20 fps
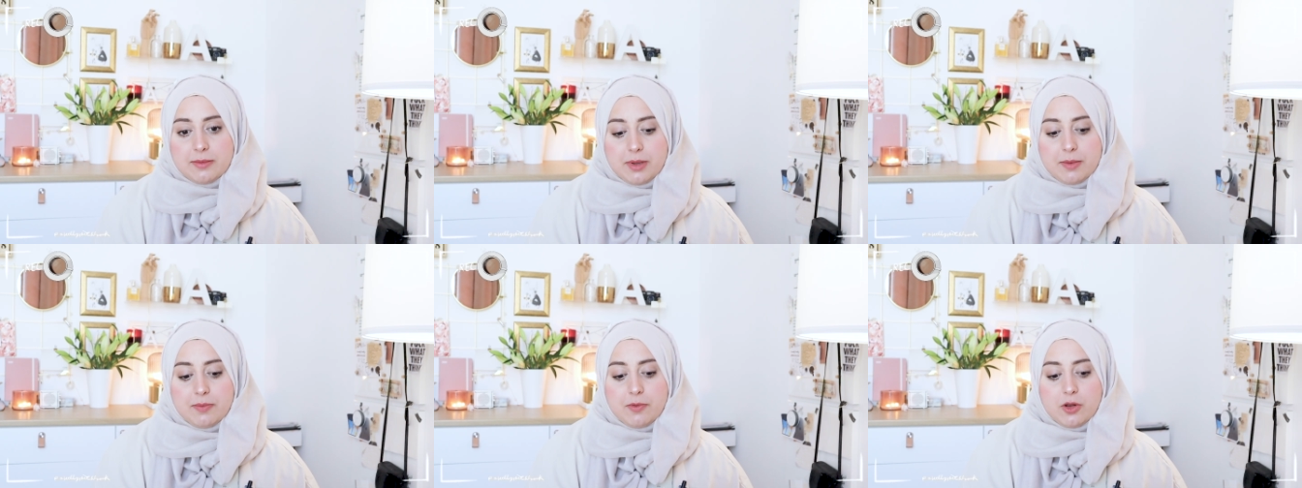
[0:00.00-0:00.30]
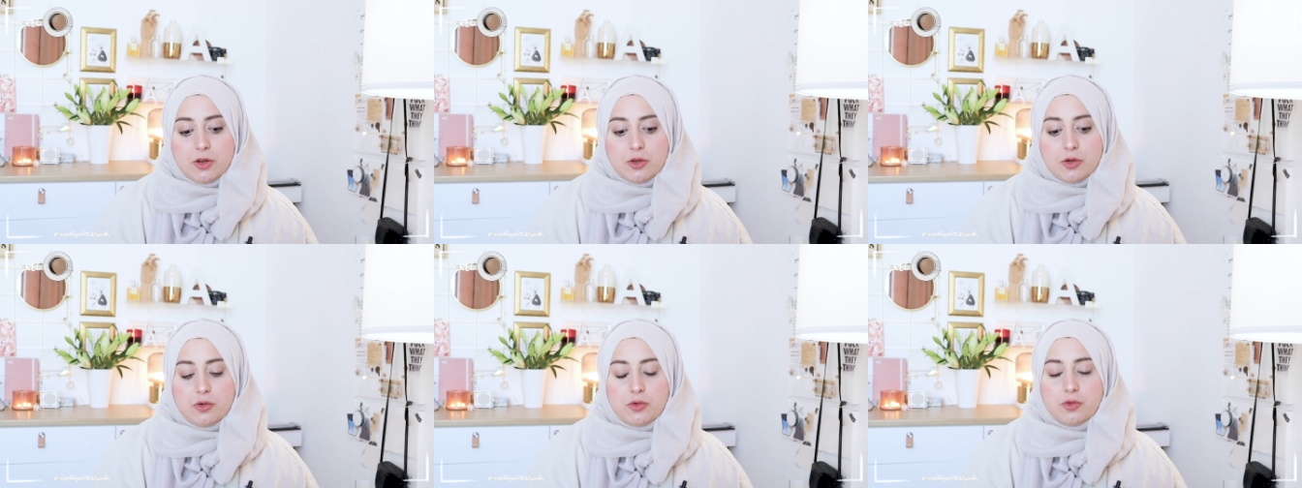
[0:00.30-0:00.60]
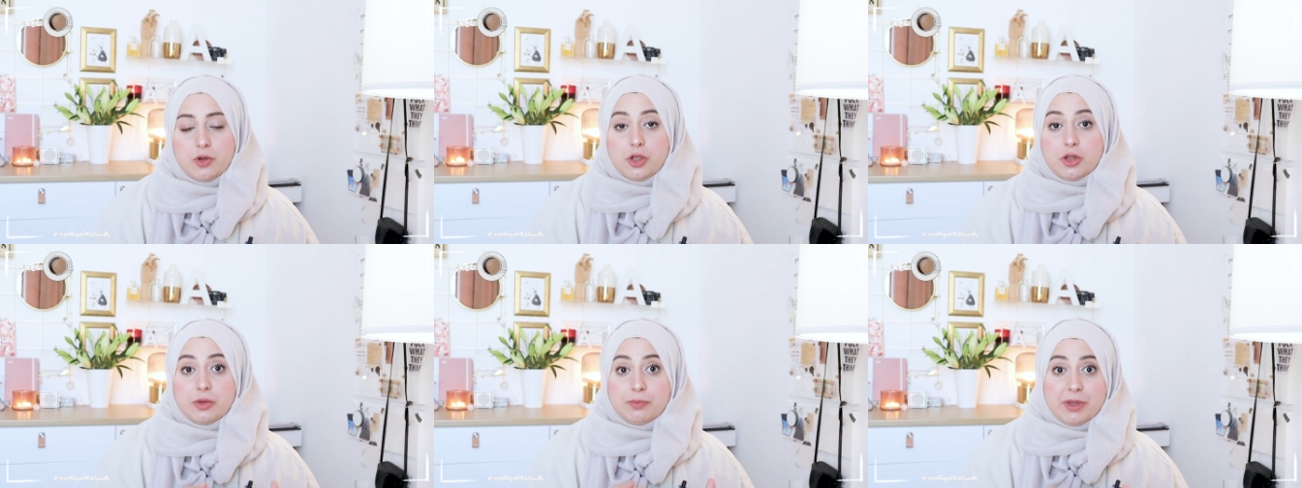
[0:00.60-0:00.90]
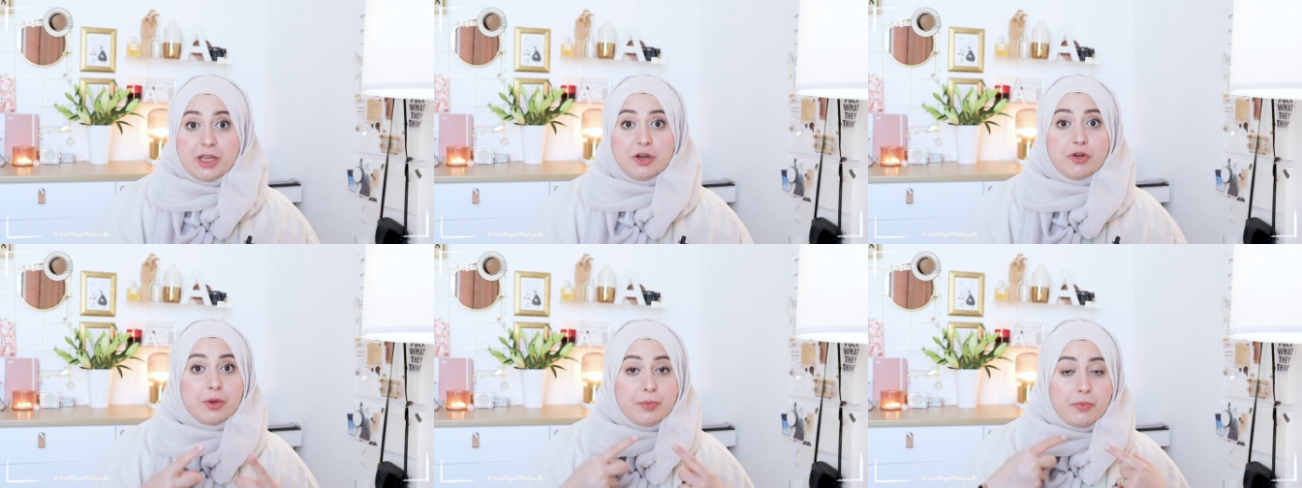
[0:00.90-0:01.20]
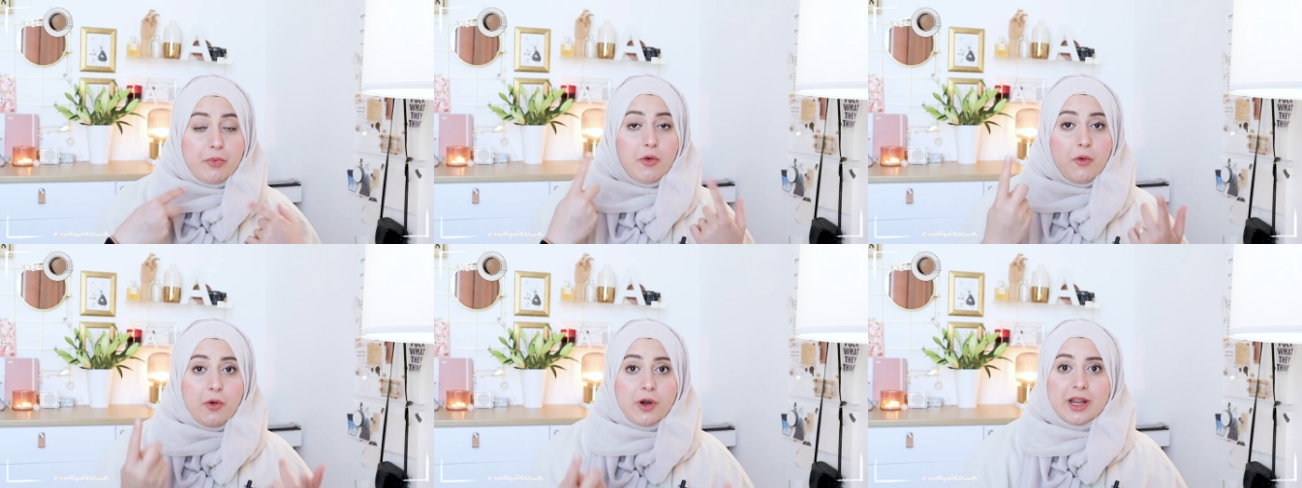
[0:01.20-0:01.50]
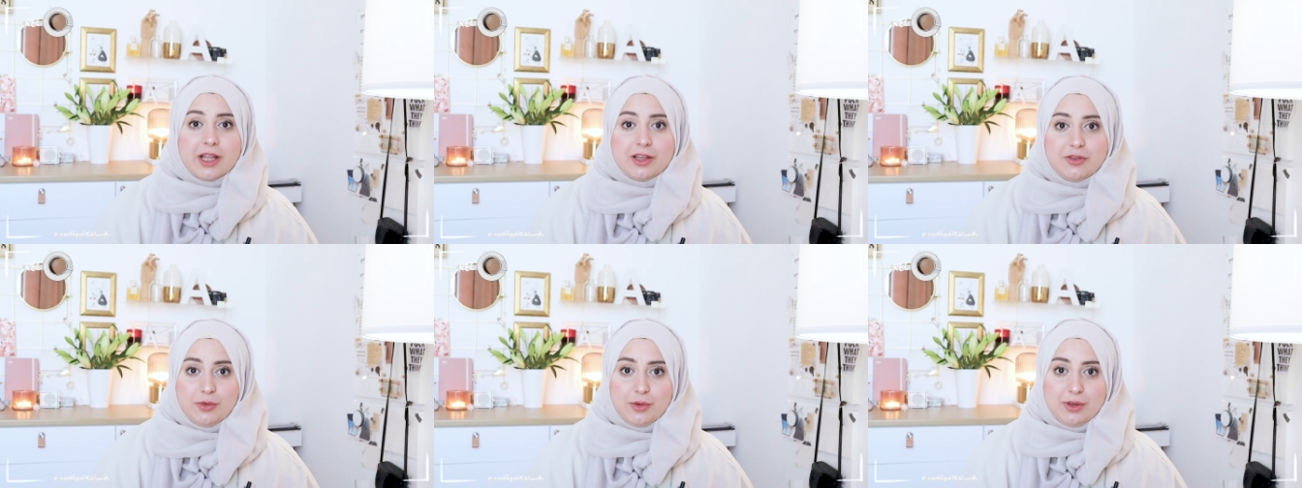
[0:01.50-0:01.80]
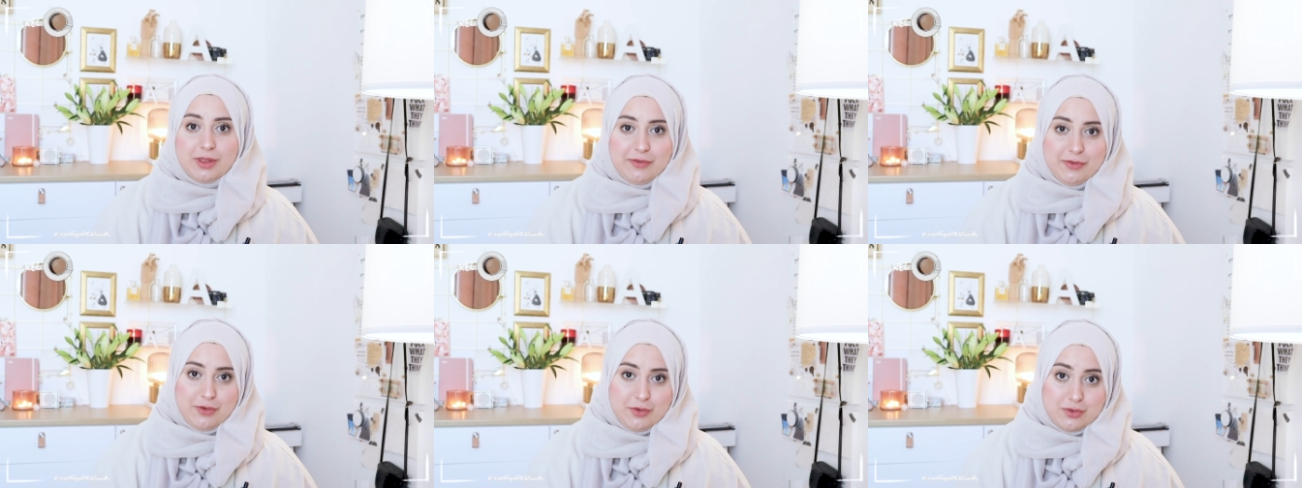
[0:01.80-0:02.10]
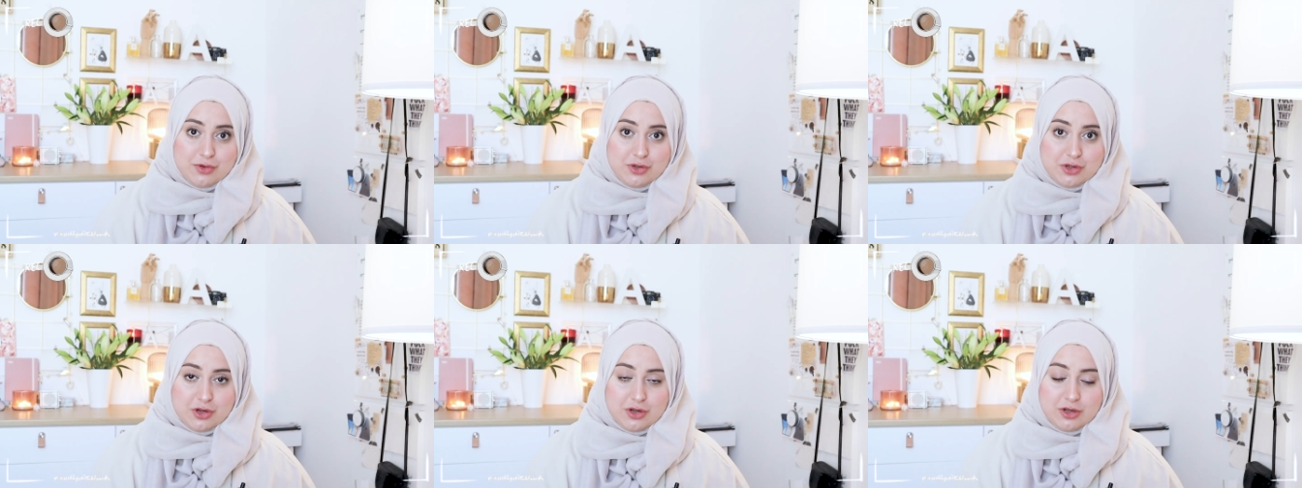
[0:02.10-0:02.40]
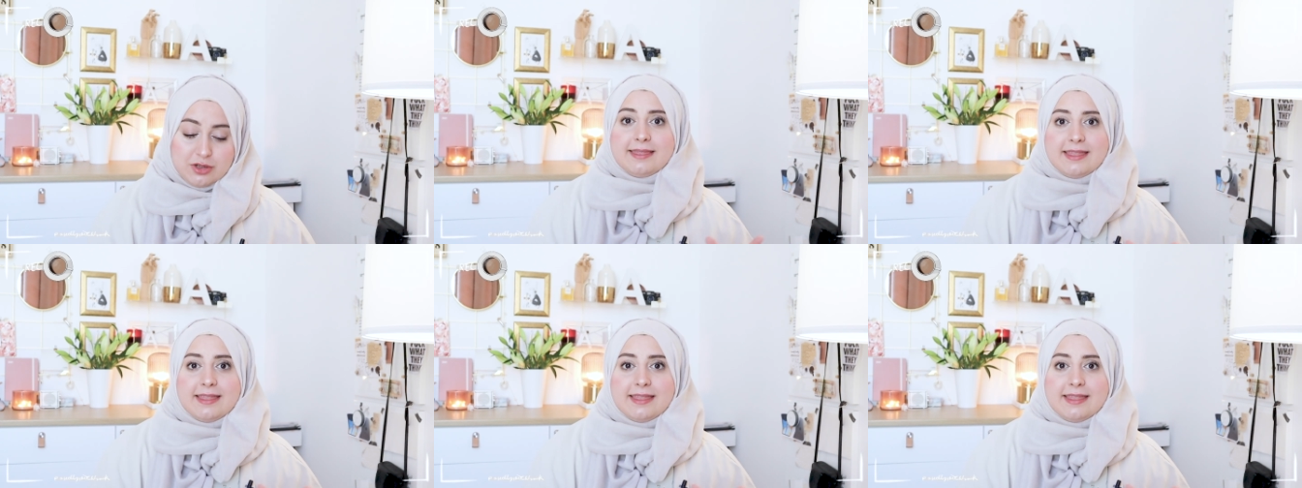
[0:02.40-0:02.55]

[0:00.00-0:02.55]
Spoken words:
people who you'll be reporting to in the future.